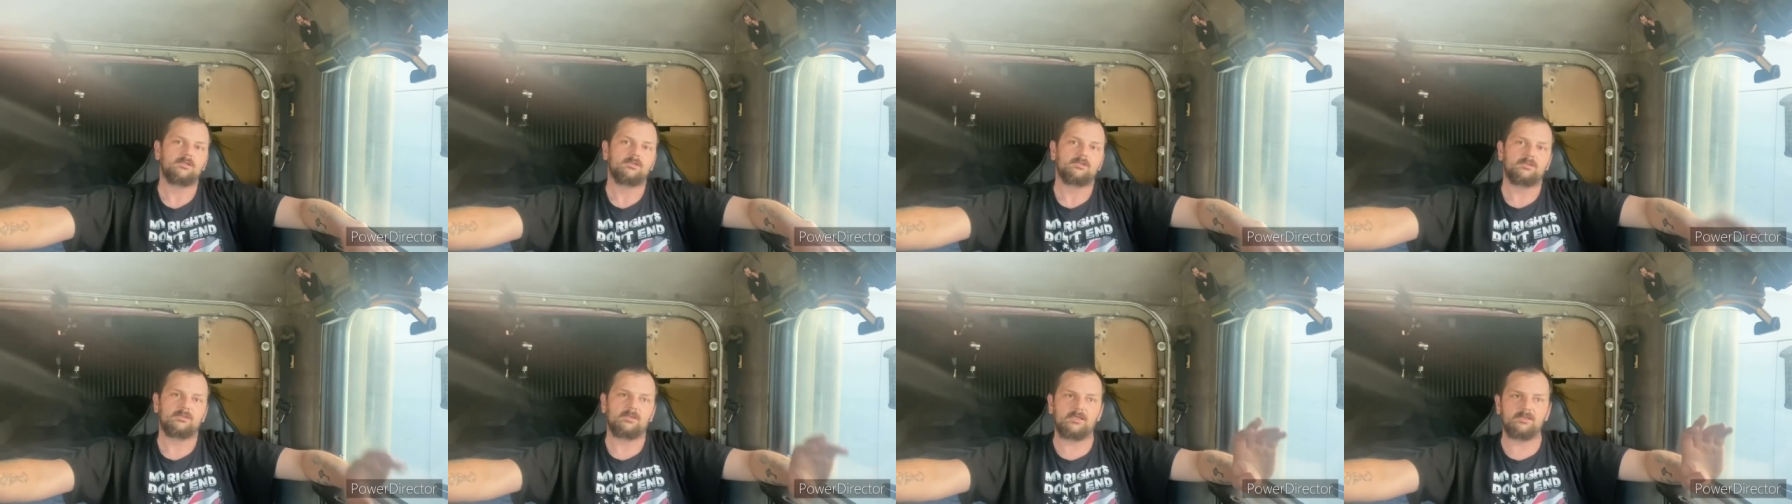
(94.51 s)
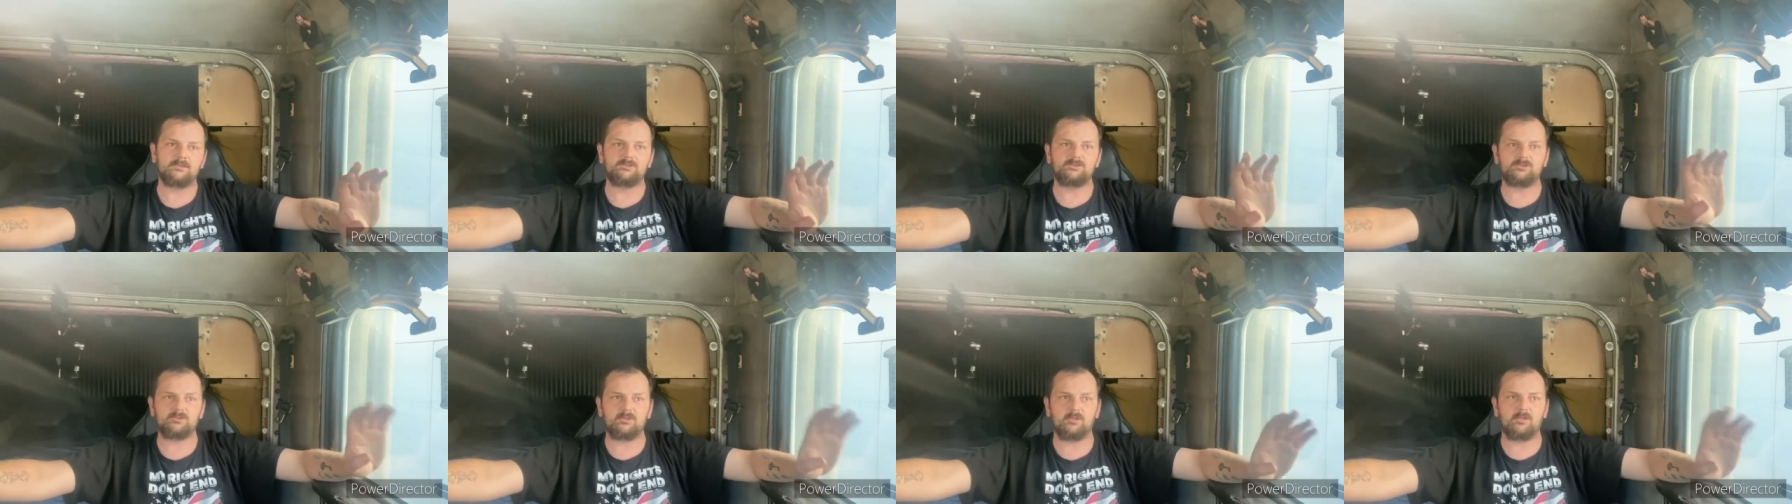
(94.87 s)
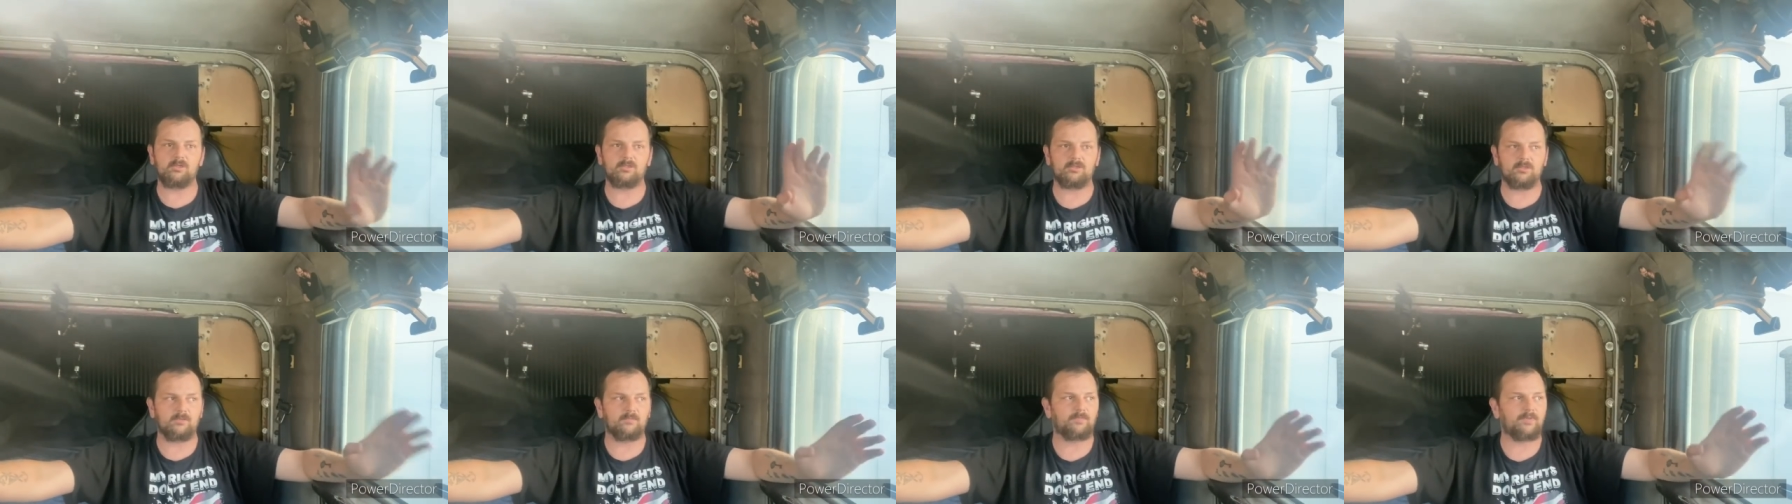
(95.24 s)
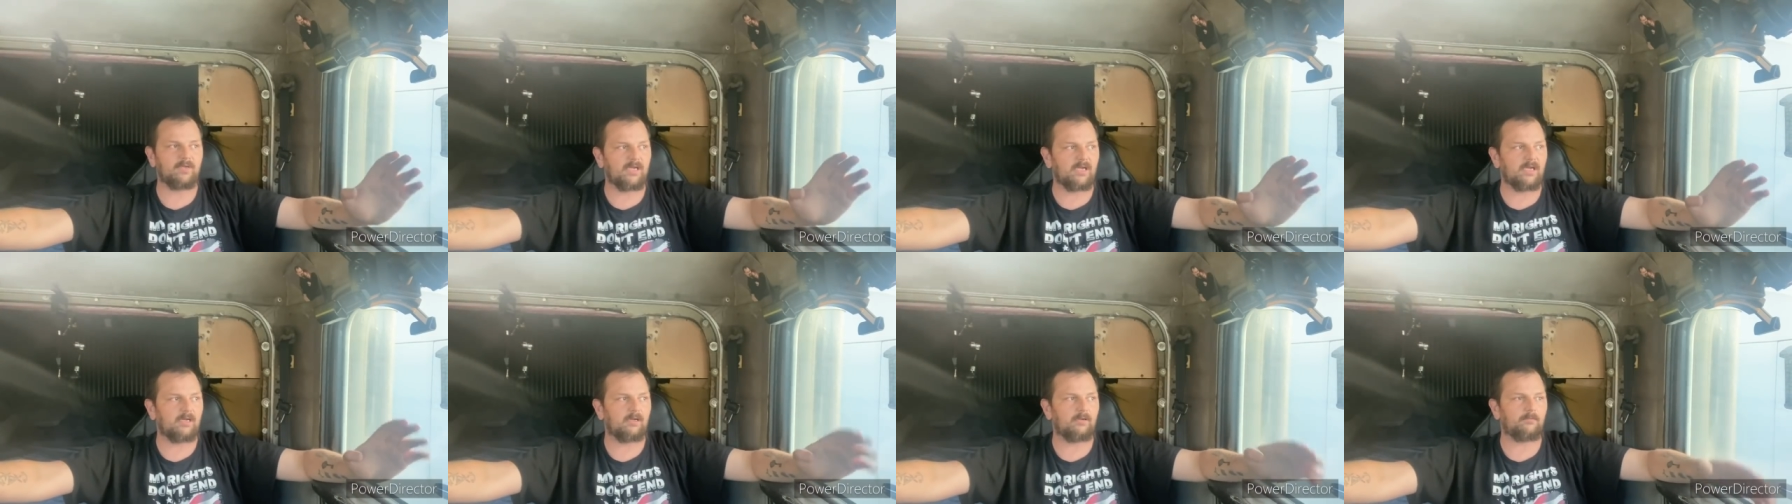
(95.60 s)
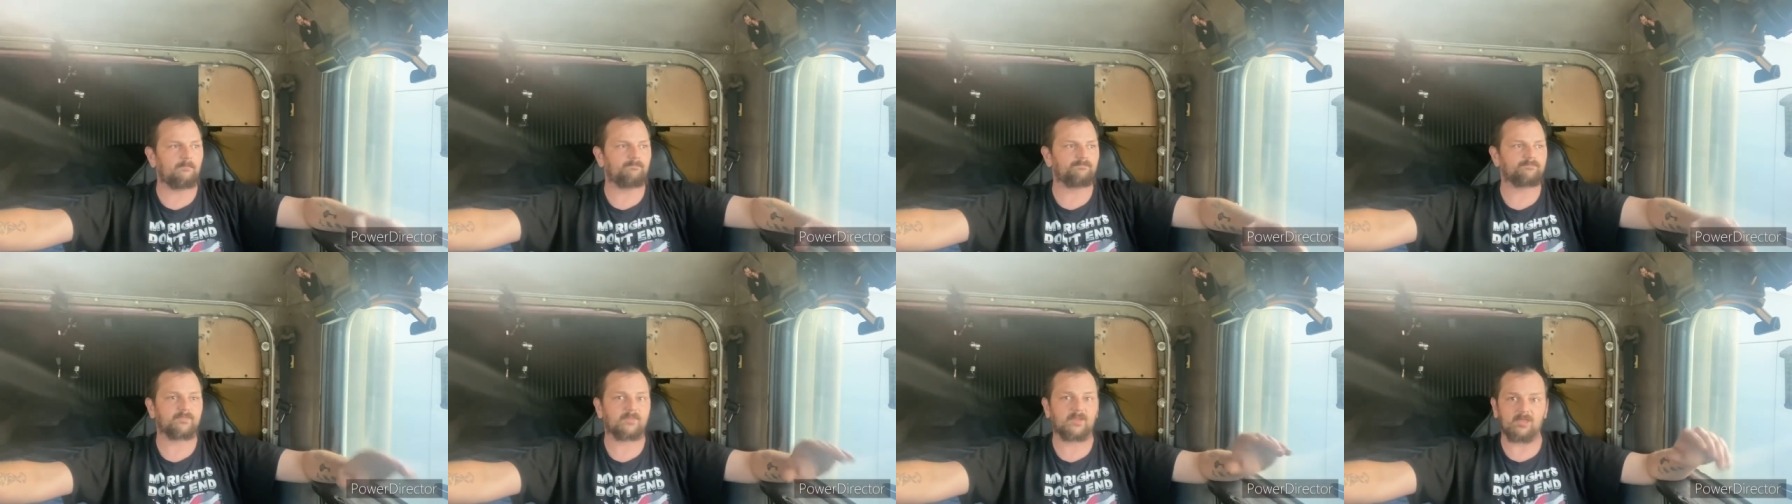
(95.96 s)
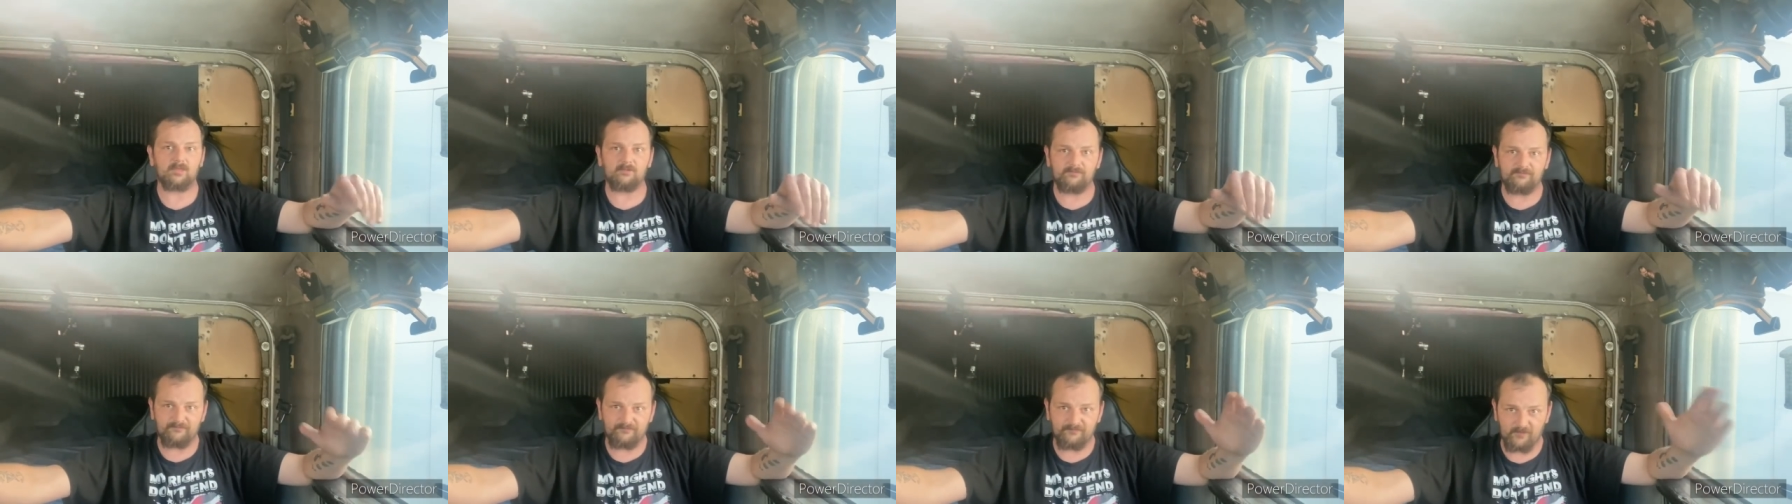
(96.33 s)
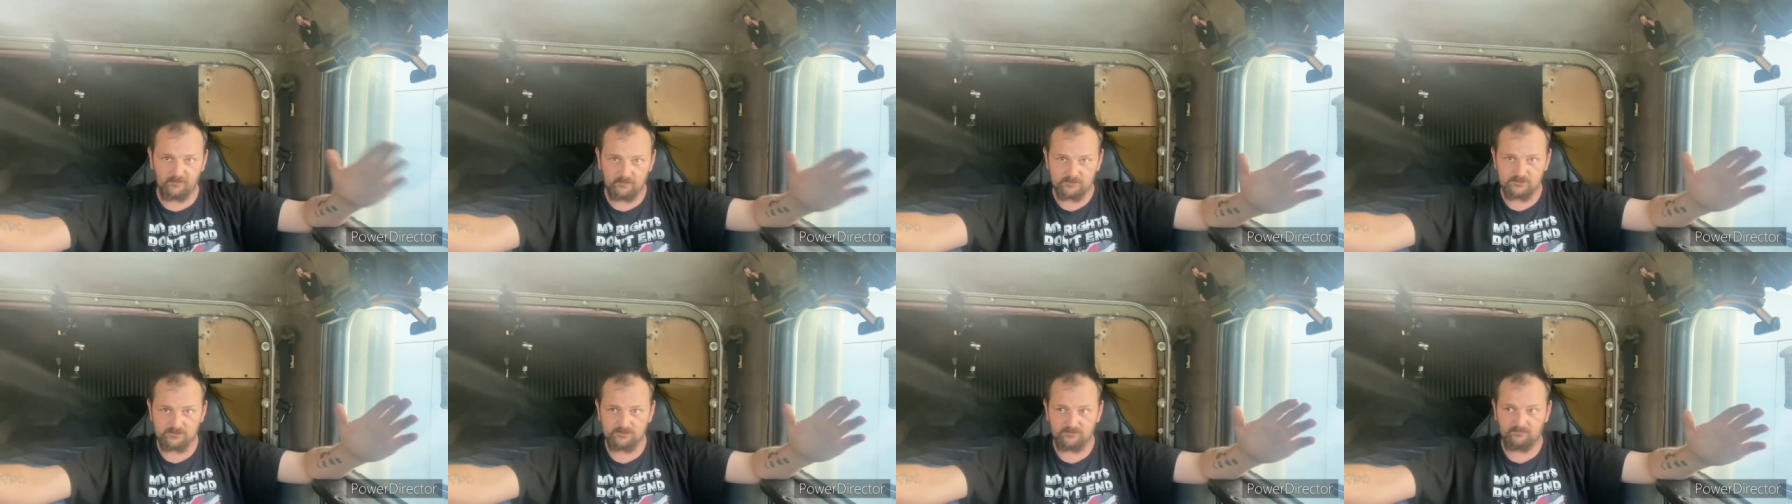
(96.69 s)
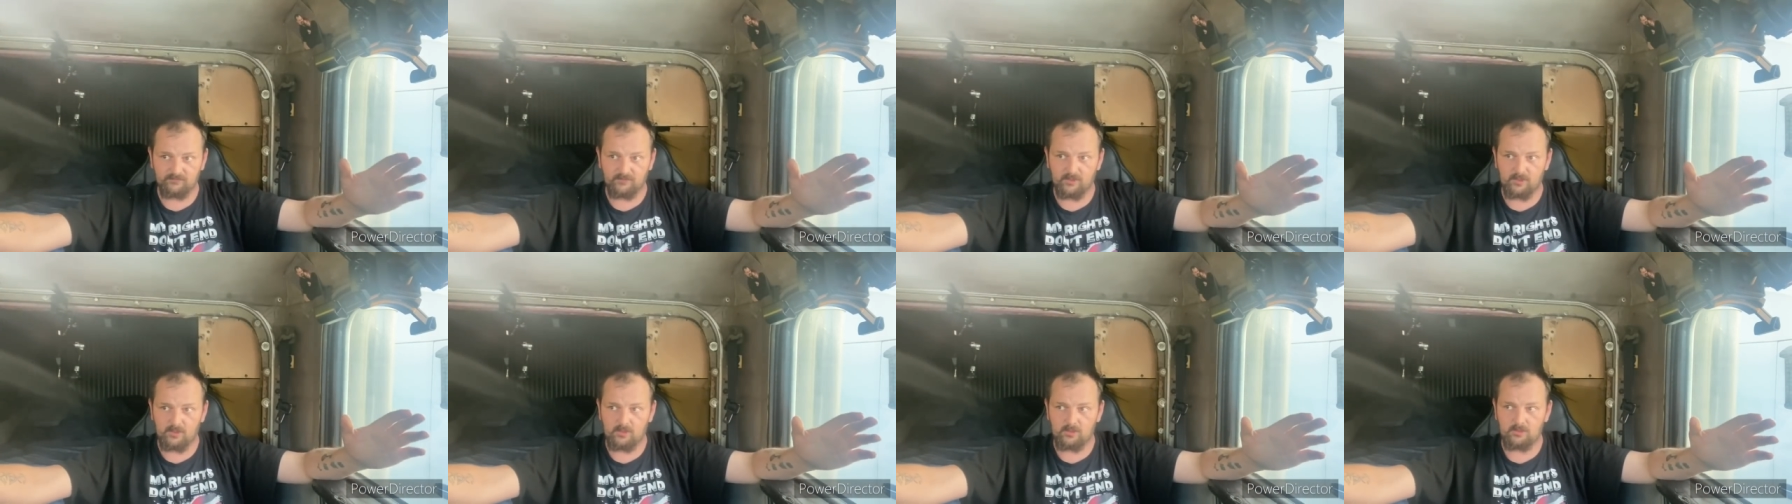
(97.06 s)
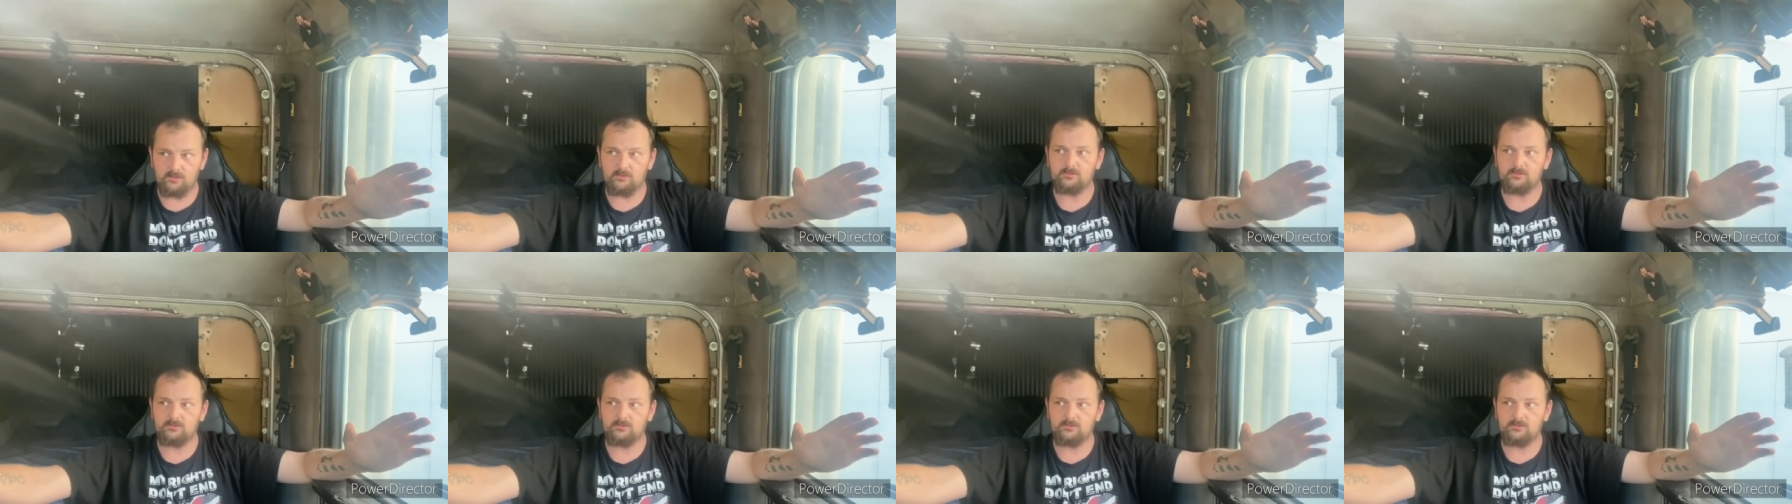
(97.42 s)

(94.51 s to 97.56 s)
let's talk about, first of all,